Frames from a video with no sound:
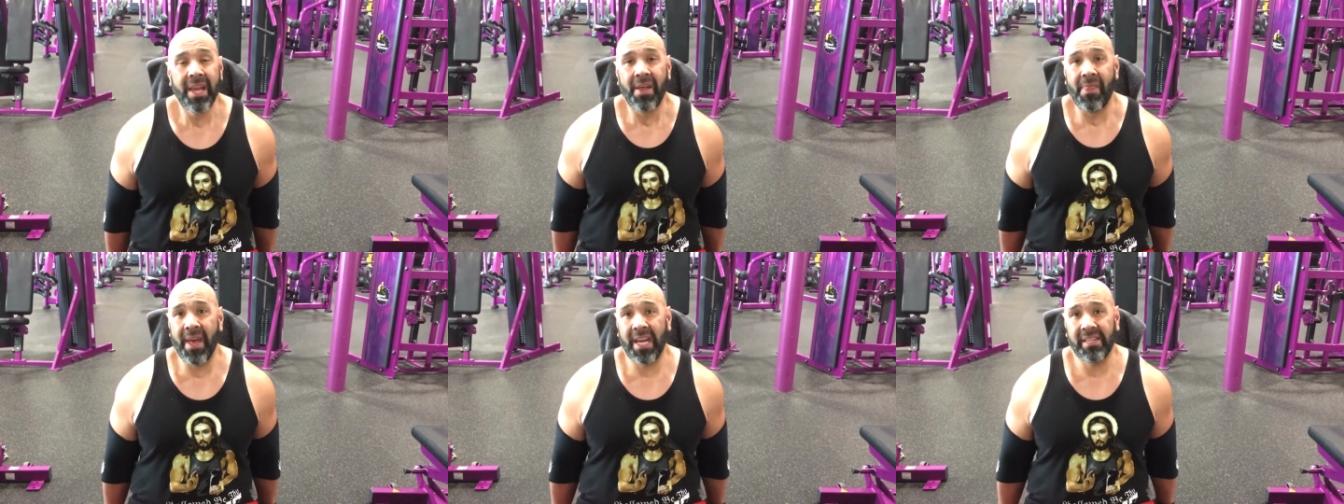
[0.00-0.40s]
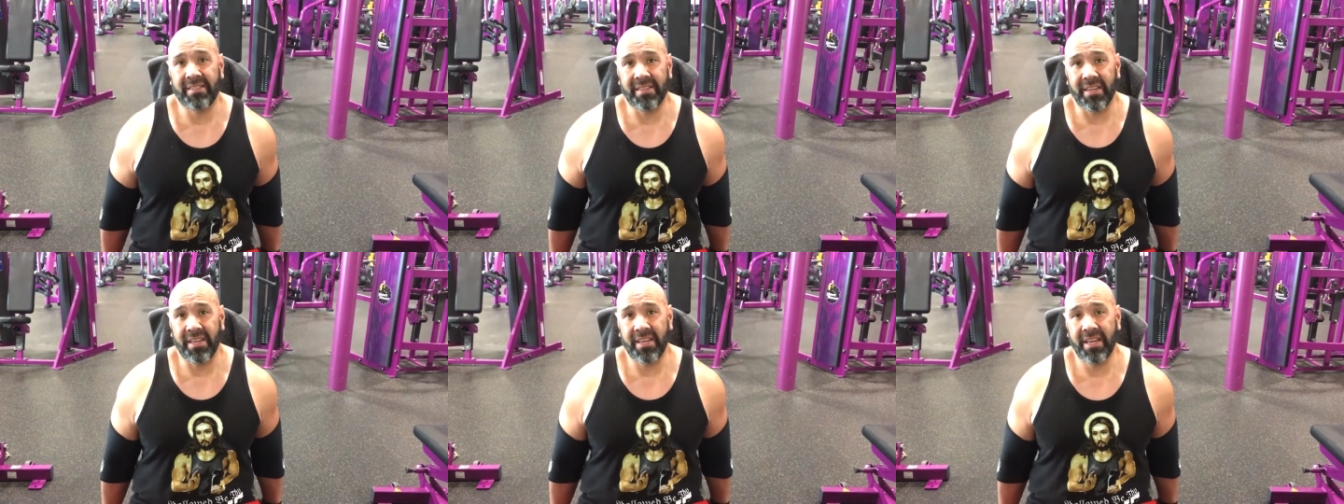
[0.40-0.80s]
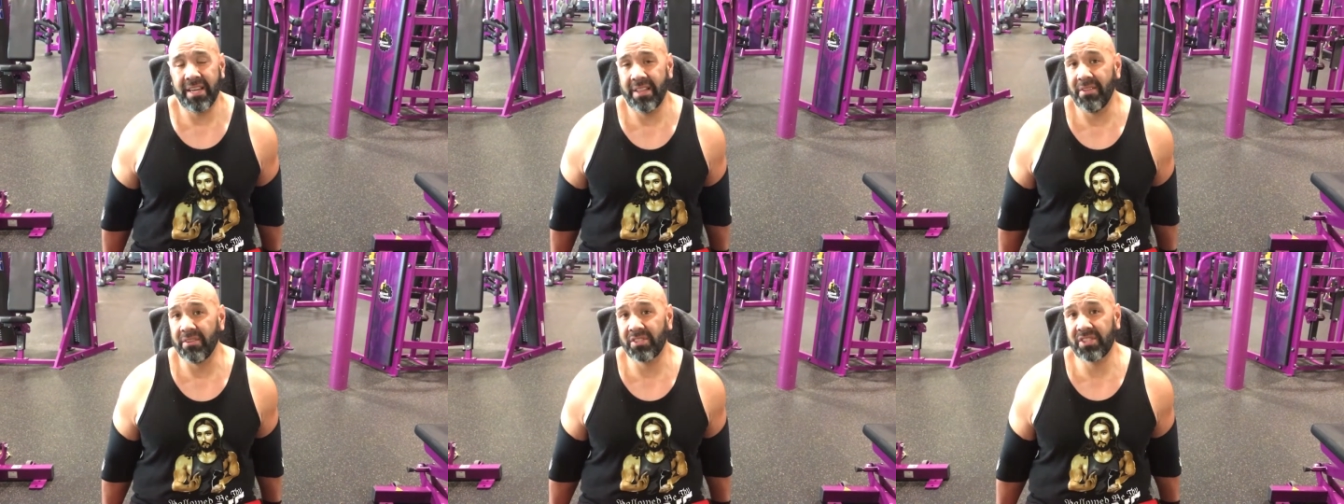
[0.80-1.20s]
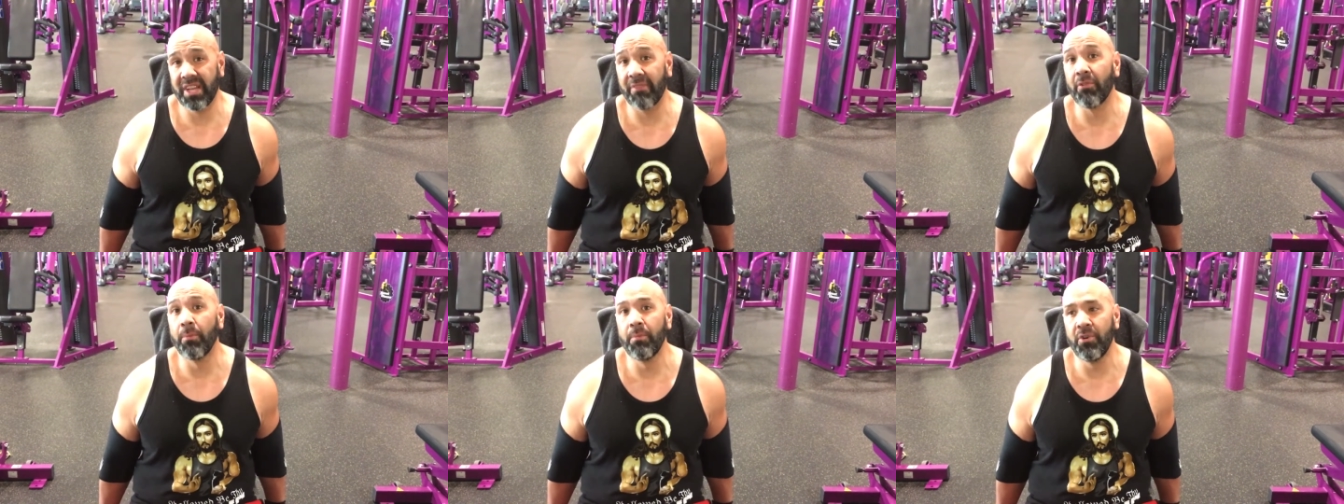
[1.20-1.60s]
that there's
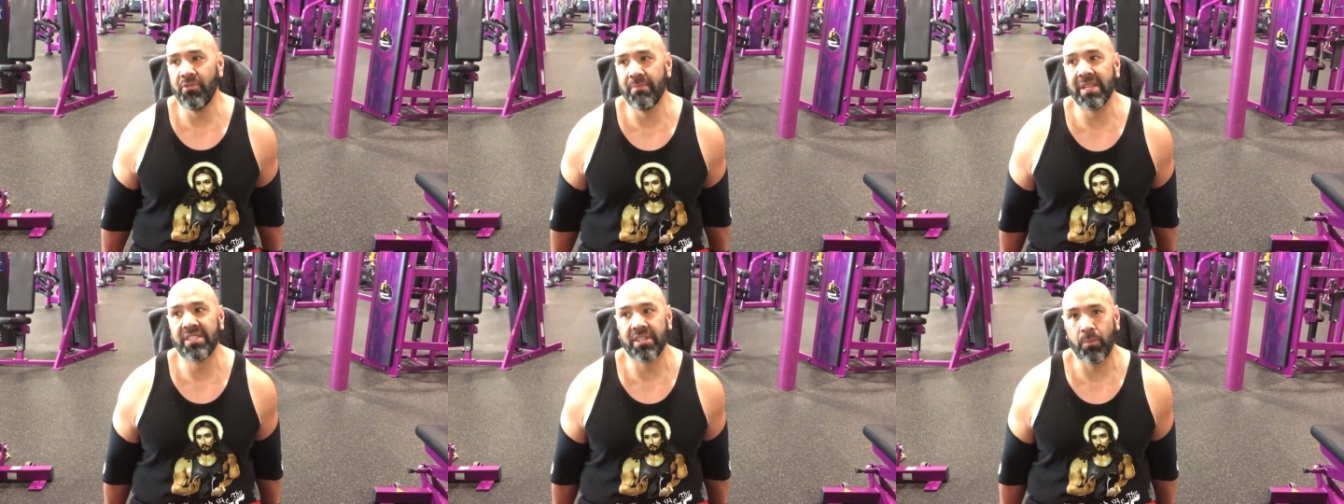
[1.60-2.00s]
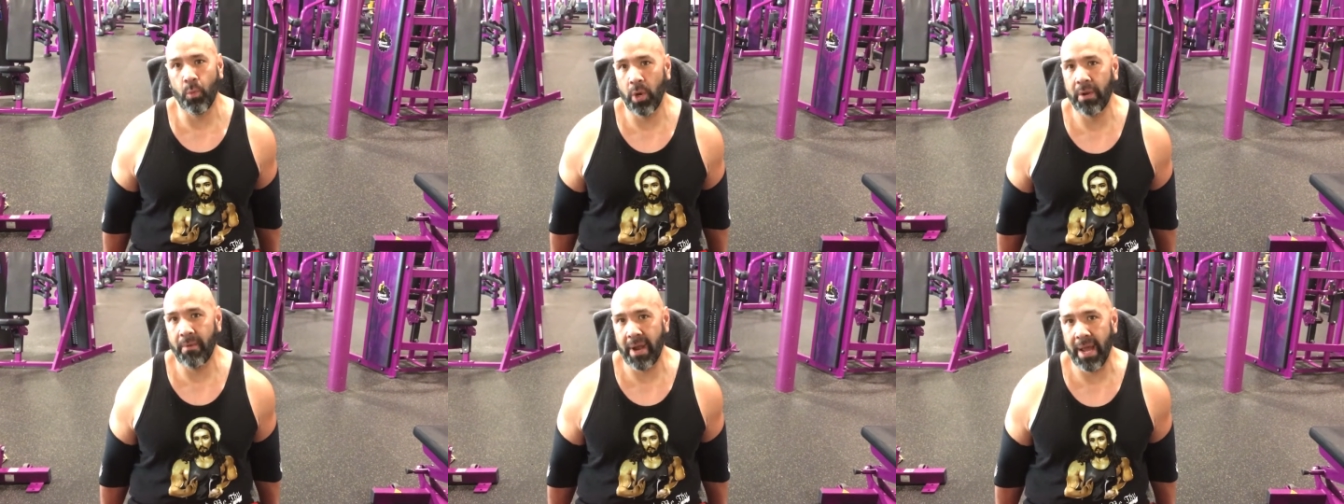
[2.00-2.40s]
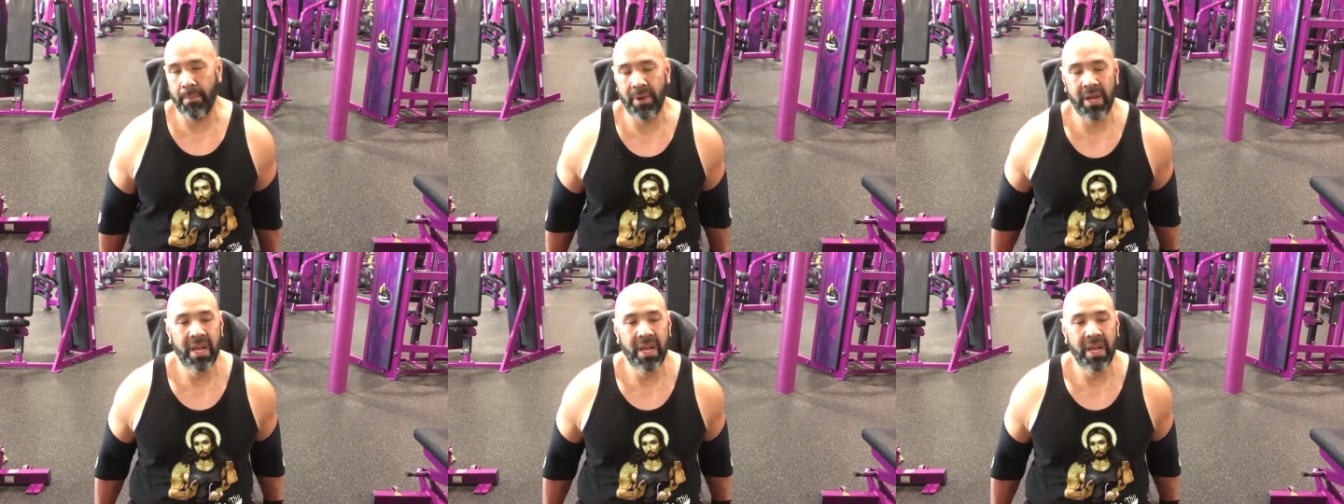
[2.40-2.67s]
several movements in 1 rep.